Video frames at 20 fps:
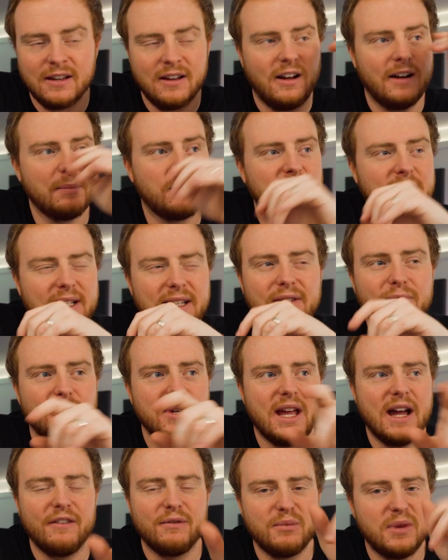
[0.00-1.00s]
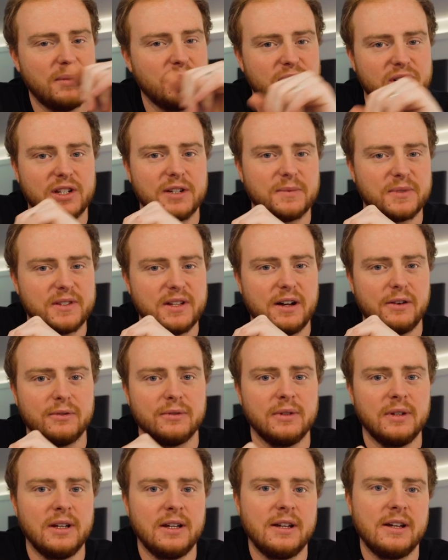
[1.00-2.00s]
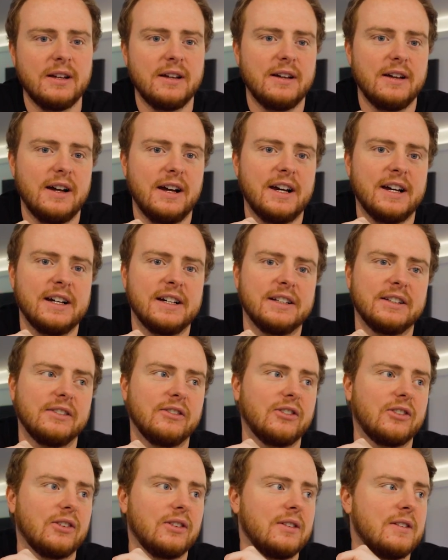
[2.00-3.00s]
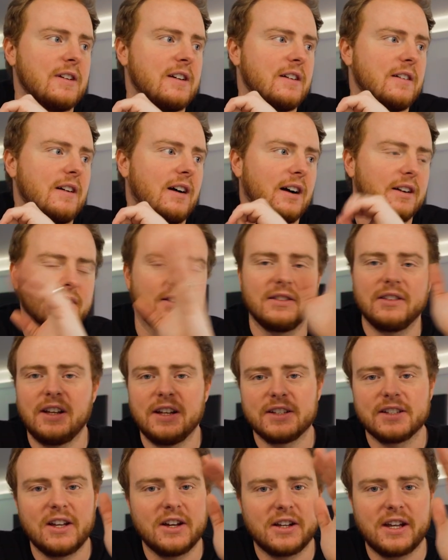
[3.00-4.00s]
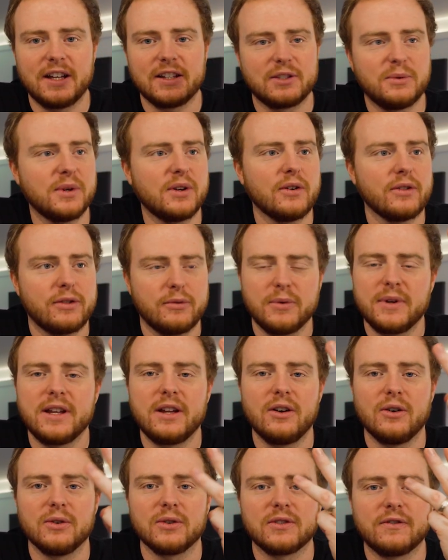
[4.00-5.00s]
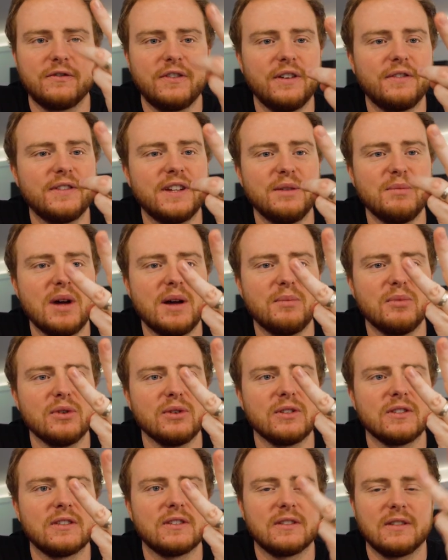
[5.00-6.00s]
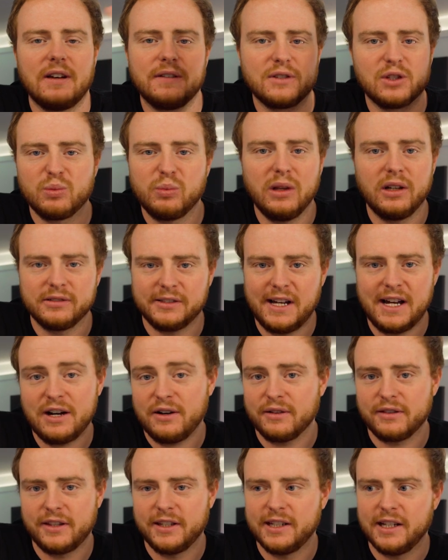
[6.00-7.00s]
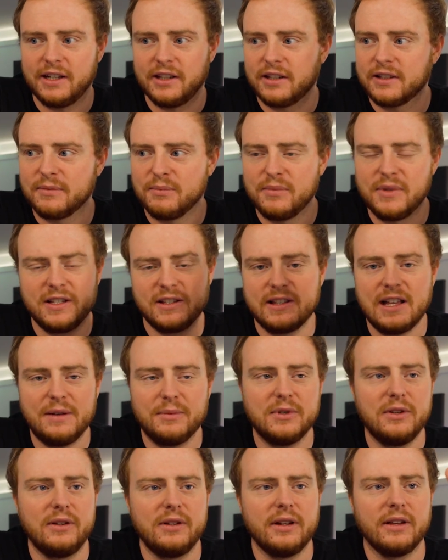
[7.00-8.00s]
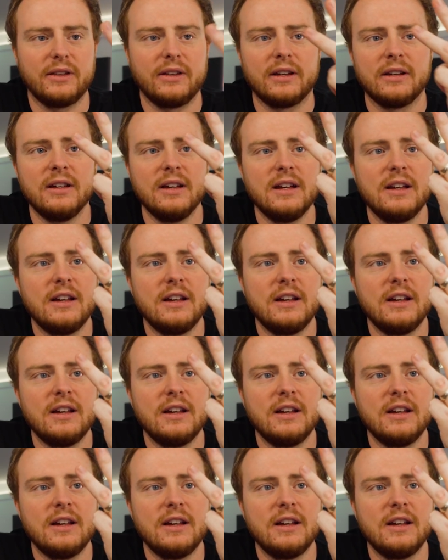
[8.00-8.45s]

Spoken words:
I believe we have memberships now. And okay, so we've got 3 goals. 50 members, I've just plucked that out of thin air, that means absolutely nothing.